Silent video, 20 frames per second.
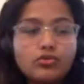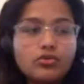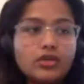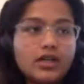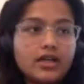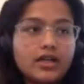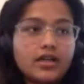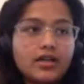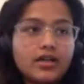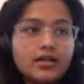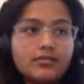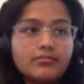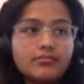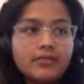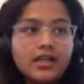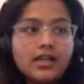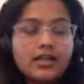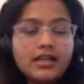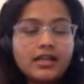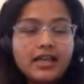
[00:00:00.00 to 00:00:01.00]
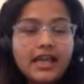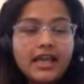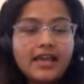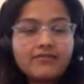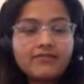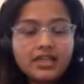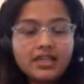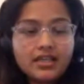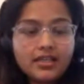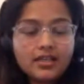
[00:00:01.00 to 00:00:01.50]
heavy
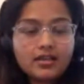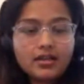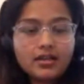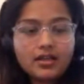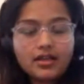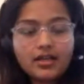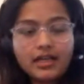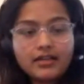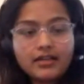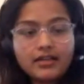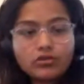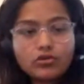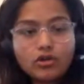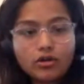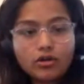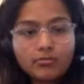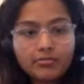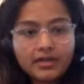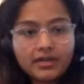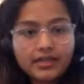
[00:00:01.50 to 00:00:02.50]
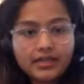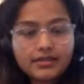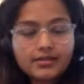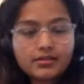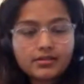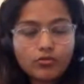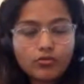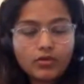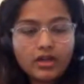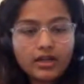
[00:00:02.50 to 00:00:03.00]
and too complex to work
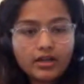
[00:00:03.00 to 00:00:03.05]
on,